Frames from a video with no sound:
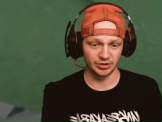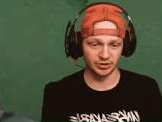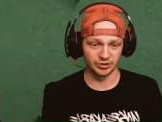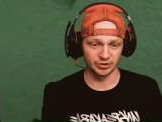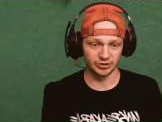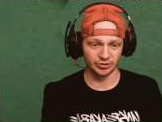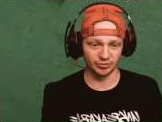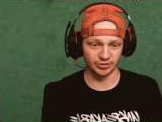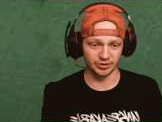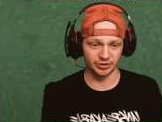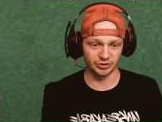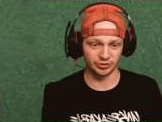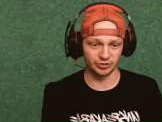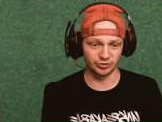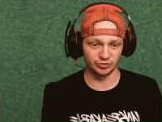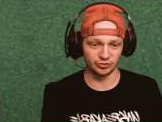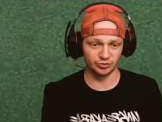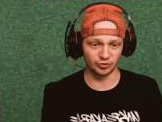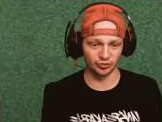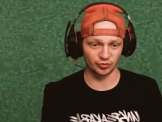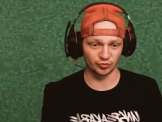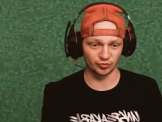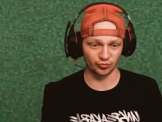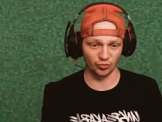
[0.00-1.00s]
So he's
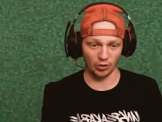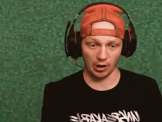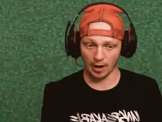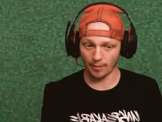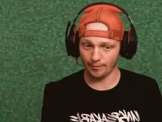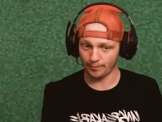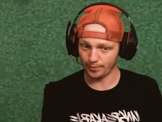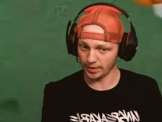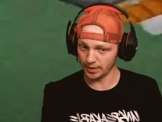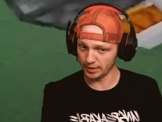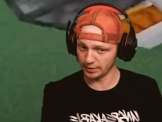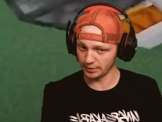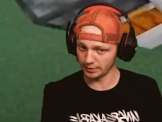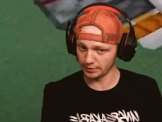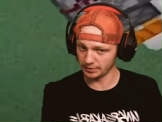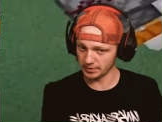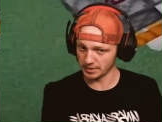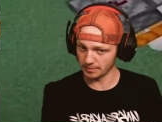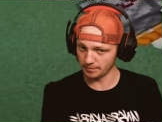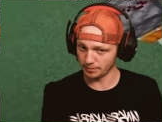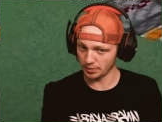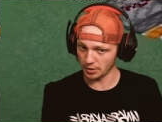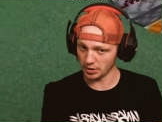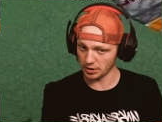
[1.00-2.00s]
dropping
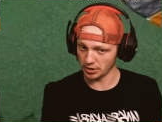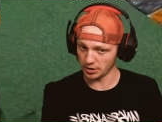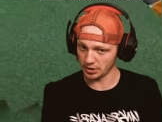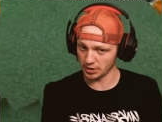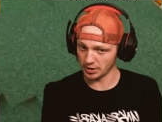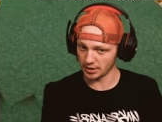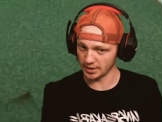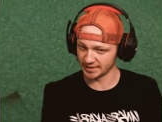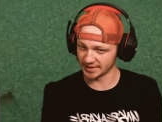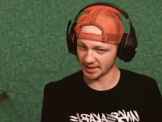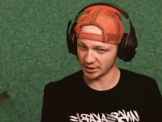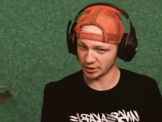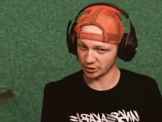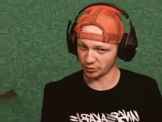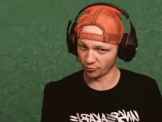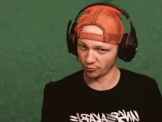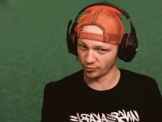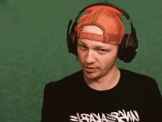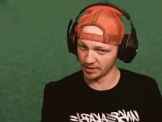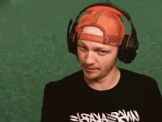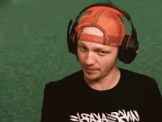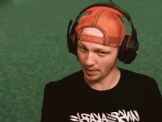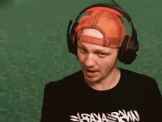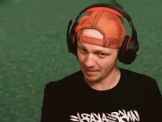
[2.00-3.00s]
the... Is that
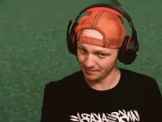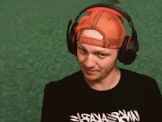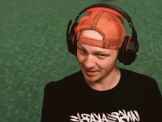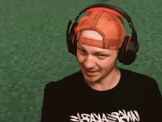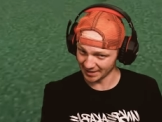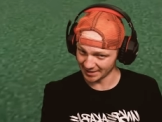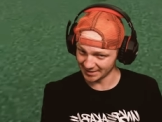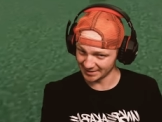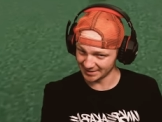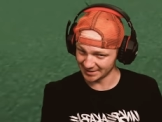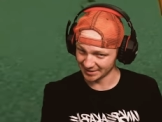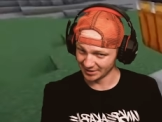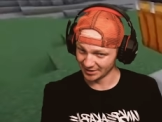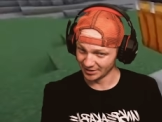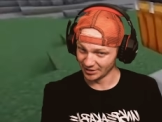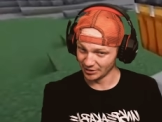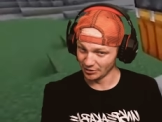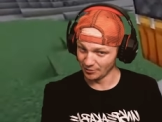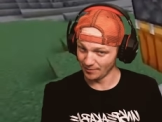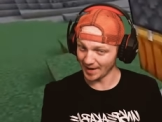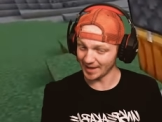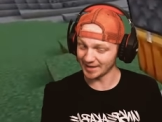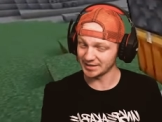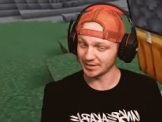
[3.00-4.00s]
three pumpkins?
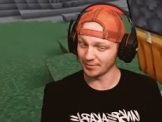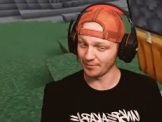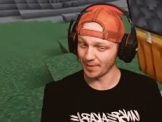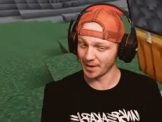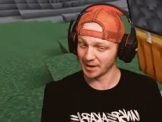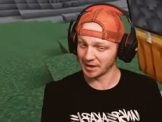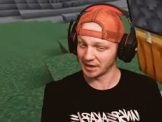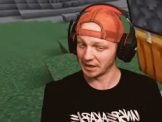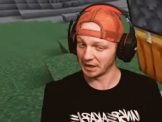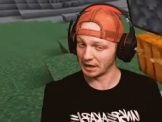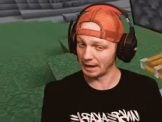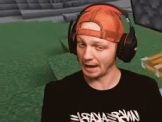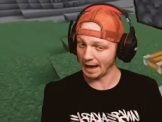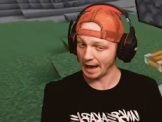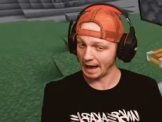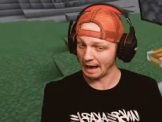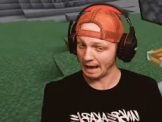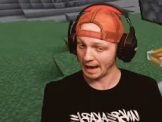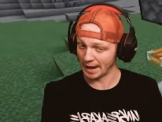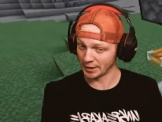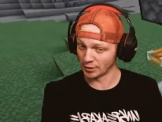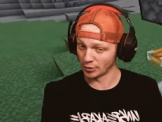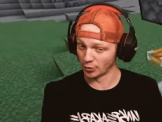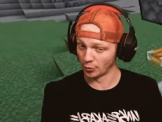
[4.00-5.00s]
You about to make a
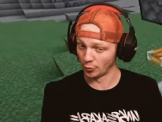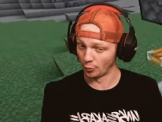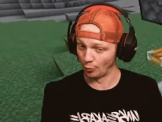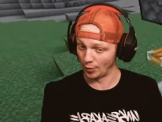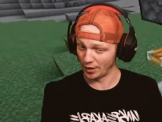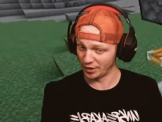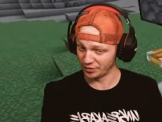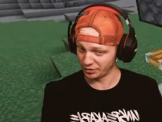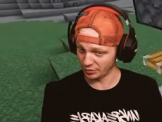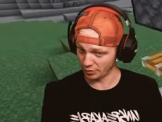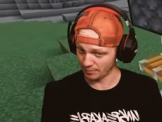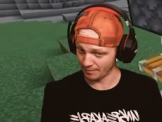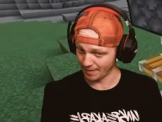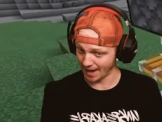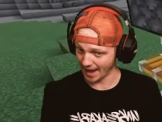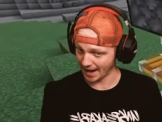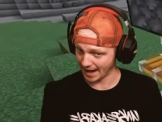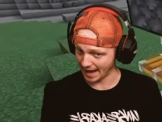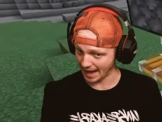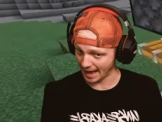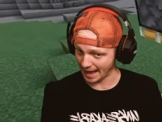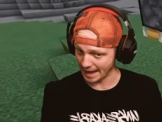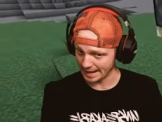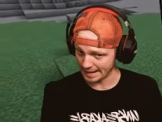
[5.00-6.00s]
iron wither, my
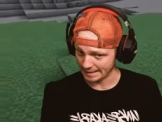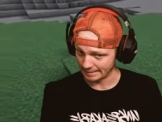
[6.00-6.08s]
guy?